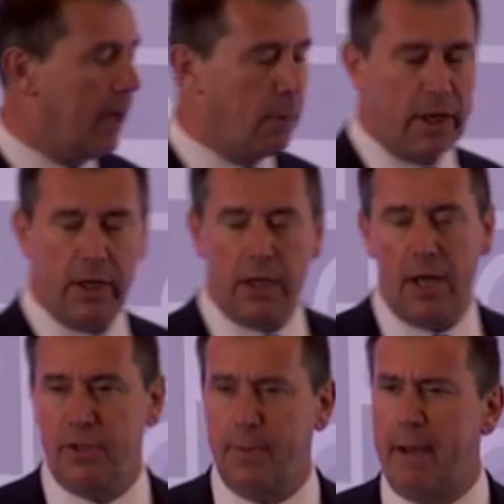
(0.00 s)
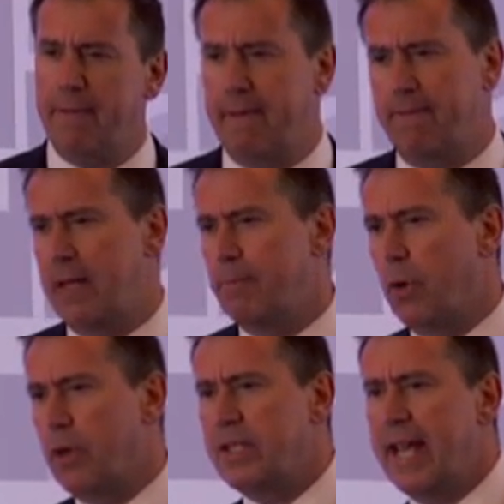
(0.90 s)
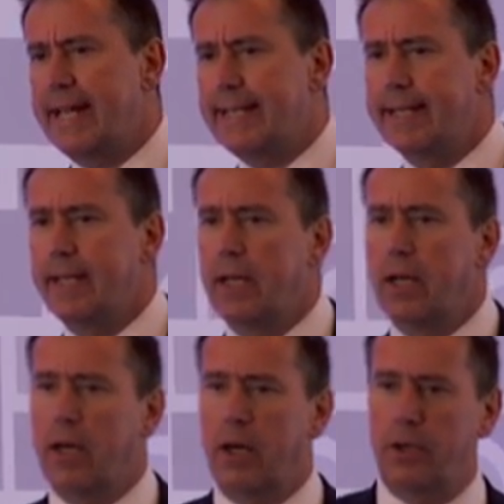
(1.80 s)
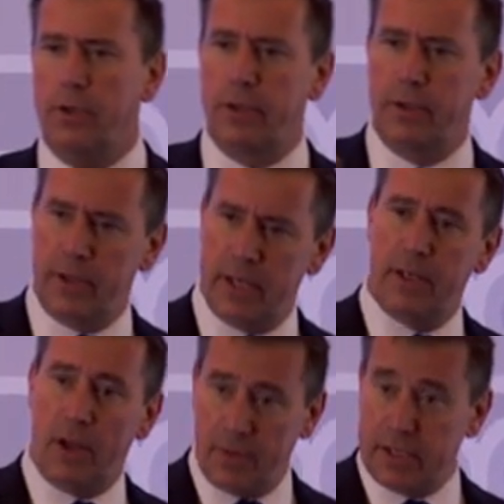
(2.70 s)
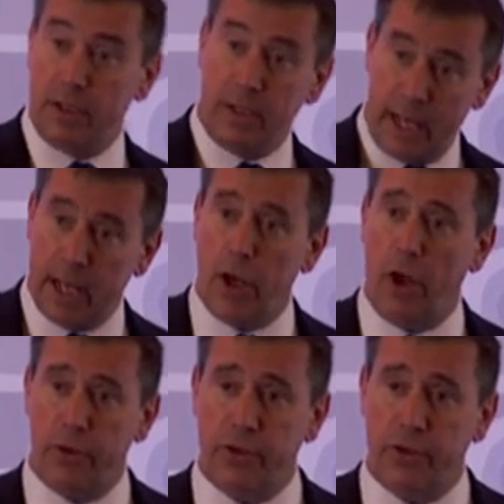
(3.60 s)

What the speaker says: we're going to close at about 15.8 on this year gone.